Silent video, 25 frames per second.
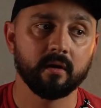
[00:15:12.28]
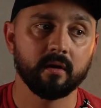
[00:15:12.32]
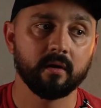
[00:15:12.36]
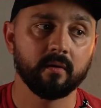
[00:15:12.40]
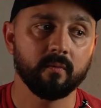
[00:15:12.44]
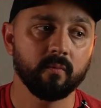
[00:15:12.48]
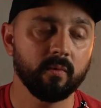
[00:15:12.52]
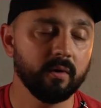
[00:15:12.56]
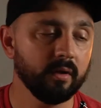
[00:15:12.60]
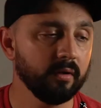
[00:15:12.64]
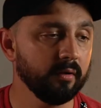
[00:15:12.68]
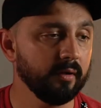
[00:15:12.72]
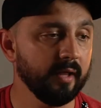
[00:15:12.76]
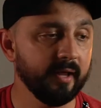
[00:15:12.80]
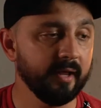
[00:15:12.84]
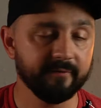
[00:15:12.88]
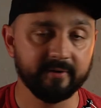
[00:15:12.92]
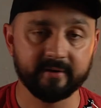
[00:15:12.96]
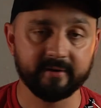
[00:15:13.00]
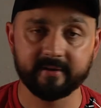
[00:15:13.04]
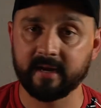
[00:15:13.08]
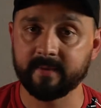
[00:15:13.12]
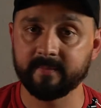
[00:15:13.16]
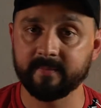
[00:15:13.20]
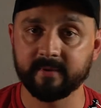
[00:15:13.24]
well, every
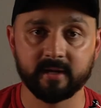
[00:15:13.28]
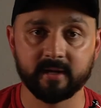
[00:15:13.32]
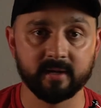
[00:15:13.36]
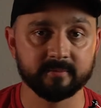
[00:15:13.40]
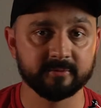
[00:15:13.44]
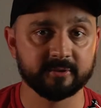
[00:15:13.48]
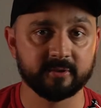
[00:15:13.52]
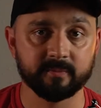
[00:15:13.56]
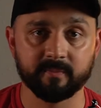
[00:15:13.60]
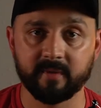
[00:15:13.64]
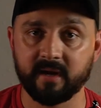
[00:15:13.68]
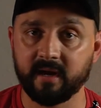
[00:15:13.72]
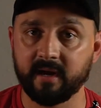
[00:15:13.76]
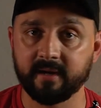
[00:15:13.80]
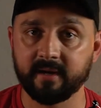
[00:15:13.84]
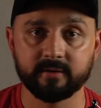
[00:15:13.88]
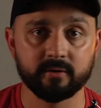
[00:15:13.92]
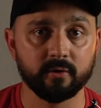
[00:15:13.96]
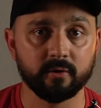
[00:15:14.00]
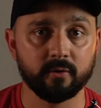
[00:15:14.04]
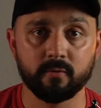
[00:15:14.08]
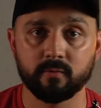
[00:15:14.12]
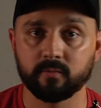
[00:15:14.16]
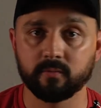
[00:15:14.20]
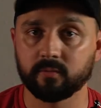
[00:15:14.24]
time it comes to mind,
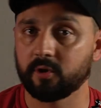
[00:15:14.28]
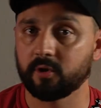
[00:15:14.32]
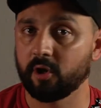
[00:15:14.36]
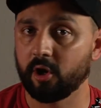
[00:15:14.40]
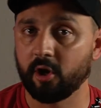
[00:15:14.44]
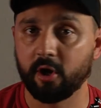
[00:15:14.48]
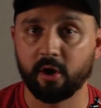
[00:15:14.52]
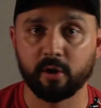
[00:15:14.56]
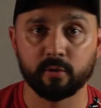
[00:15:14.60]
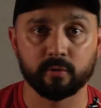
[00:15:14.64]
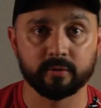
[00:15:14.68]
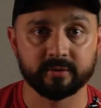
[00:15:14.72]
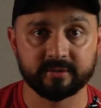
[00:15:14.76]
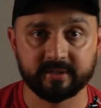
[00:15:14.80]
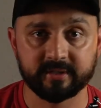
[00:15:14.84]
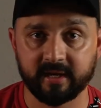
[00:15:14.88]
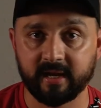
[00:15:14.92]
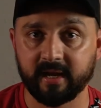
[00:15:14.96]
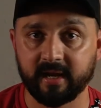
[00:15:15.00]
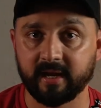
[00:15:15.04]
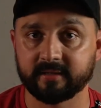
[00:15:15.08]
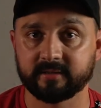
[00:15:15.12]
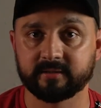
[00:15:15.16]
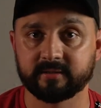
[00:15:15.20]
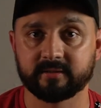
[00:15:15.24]
don't call or
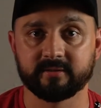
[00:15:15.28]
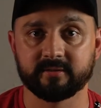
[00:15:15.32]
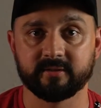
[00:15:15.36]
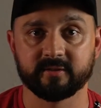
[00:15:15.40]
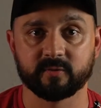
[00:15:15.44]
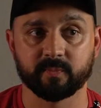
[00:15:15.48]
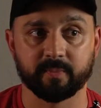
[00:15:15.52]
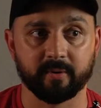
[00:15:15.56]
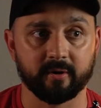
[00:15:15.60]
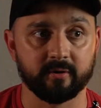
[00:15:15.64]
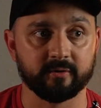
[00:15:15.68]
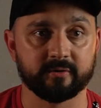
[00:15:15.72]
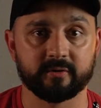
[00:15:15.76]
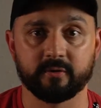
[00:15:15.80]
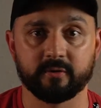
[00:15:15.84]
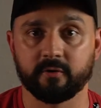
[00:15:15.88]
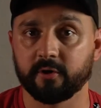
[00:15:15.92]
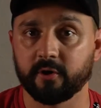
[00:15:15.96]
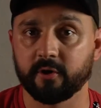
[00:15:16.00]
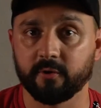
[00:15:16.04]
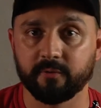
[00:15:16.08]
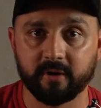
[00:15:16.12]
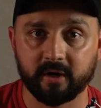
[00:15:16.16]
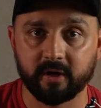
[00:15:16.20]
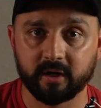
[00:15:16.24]
text this person or
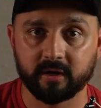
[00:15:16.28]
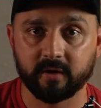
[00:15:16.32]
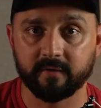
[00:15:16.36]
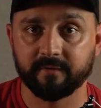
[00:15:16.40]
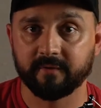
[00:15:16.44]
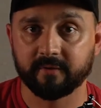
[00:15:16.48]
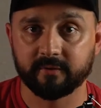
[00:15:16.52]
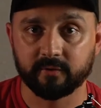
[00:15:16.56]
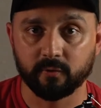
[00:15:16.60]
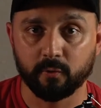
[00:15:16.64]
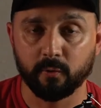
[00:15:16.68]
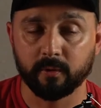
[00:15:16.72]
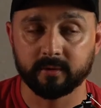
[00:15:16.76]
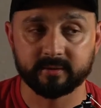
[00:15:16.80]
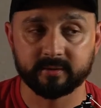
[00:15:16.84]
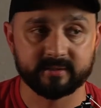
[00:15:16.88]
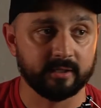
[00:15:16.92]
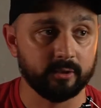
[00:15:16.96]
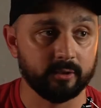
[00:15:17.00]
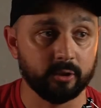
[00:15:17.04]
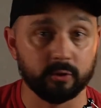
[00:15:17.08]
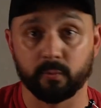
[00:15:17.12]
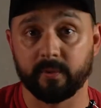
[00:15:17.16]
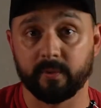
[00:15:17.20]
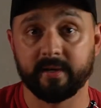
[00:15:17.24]
go knock on their door and say,
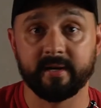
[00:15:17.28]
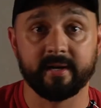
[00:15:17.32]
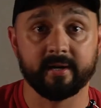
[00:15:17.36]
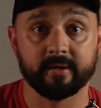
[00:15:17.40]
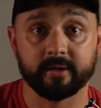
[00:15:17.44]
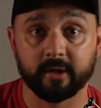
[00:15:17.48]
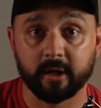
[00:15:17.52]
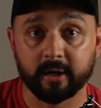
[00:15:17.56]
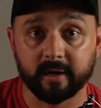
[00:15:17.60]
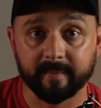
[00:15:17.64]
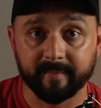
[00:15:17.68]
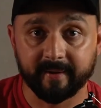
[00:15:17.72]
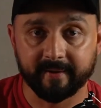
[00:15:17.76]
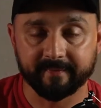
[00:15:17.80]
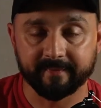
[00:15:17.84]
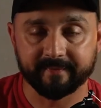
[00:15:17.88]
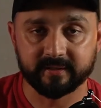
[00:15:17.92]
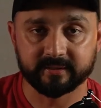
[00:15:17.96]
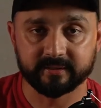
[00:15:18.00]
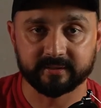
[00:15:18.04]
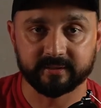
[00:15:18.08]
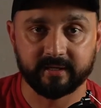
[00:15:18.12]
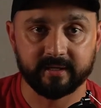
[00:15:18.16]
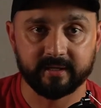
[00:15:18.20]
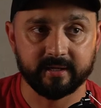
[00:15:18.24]
look, we need to talk about
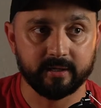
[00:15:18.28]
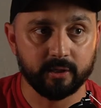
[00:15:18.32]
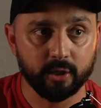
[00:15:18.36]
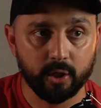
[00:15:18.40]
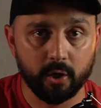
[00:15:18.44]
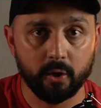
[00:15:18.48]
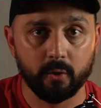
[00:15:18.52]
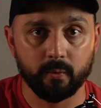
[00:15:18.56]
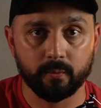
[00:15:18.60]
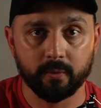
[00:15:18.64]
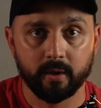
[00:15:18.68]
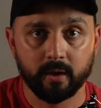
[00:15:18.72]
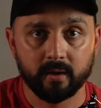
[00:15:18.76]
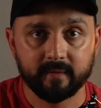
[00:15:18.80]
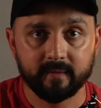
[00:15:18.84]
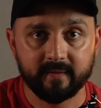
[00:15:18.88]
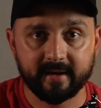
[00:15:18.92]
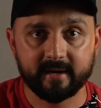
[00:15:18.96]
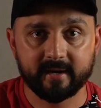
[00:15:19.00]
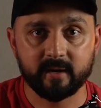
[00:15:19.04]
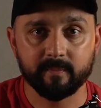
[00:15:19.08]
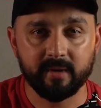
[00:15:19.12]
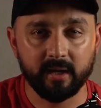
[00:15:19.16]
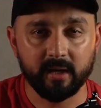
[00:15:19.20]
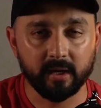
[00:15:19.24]
this again. No, that
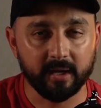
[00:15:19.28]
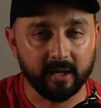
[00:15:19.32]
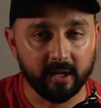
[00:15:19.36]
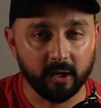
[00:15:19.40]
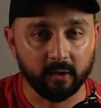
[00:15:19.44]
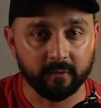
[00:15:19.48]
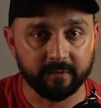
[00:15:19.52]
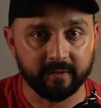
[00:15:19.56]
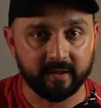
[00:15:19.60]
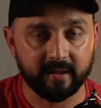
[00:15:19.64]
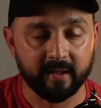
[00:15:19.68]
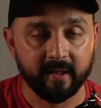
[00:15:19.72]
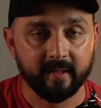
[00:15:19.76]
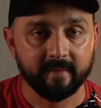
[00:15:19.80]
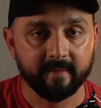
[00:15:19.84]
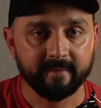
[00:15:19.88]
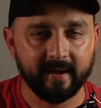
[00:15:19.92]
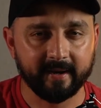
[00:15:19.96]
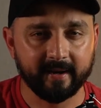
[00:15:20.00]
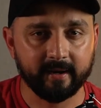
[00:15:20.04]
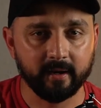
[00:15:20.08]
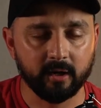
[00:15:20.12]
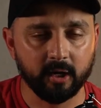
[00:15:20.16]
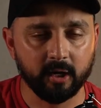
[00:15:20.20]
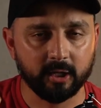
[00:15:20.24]
can be unhealthy.
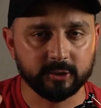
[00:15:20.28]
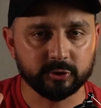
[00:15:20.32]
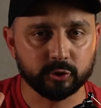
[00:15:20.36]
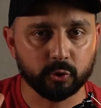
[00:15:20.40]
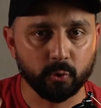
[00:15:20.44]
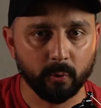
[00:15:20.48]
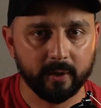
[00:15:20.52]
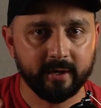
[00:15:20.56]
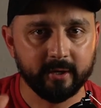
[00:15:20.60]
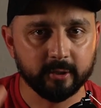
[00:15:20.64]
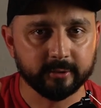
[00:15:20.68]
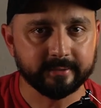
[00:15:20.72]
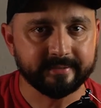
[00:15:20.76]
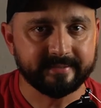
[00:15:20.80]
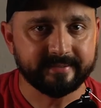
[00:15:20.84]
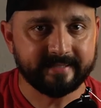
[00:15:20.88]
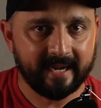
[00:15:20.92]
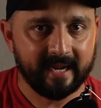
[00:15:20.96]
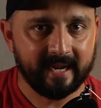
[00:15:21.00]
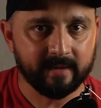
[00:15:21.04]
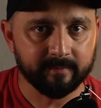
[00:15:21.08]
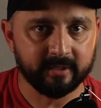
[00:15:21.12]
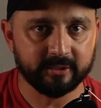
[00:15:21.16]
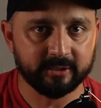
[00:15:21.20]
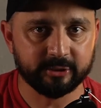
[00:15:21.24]
That can cause greater
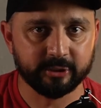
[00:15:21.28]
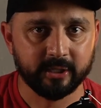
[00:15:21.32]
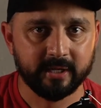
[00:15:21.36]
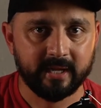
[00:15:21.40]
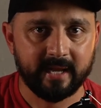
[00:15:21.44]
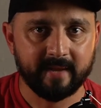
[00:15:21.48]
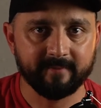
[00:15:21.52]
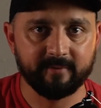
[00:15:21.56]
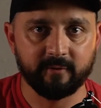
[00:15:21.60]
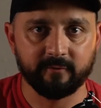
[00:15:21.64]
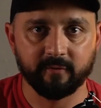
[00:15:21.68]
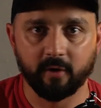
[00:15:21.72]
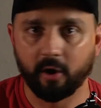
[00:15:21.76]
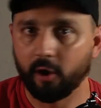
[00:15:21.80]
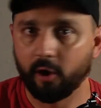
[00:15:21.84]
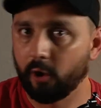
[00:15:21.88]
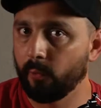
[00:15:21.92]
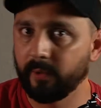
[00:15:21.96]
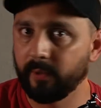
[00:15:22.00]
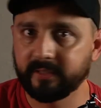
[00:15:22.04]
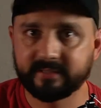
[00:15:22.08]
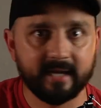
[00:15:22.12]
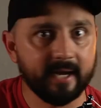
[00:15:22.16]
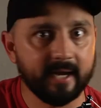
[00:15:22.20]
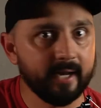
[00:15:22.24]
damage if you've
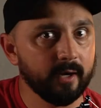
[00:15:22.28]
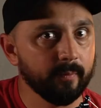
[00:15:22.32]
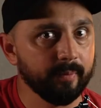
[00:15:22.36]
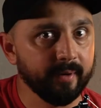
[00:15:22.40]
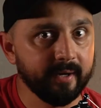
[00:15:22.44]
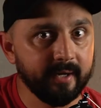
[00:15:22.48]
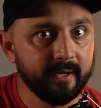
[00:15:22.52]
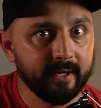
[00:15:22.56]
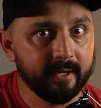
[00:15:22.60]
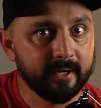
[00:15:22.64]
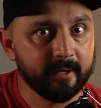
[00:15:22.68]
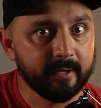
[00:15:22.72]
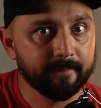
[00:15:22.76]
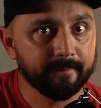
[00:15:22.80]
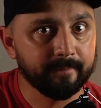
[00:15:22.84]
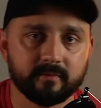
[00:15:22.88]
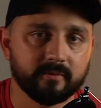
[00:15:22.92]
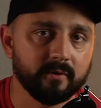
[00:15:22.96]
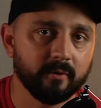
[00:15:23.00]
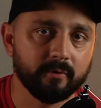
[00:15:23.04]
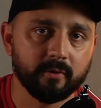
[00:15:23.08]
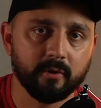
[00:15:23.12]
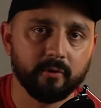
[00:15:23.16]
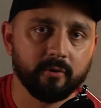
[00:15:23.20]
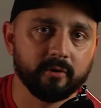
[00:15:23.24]
always got to bring it up.
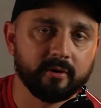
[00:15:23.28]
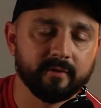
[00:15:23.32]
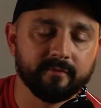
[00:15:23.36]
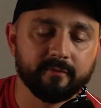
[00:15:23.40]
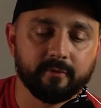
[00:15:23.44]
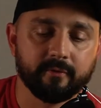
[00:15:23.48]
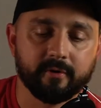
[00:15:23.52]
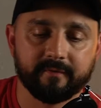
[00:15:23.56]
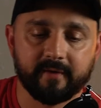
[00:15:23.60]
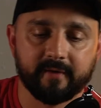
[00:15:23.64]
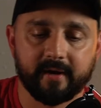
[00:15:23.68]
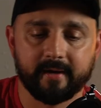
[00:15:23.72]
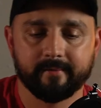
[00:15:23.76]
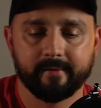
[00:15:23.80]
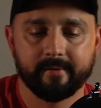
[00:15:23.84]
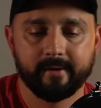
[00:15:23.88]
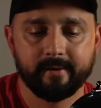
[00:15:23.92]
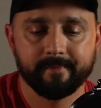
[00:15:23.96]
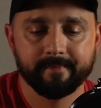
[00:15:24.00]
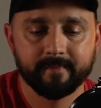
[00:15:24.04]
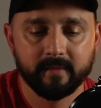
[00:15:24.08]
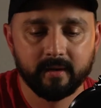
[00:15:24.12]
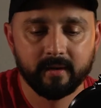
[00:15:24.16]
Don't go looking for a fight, right?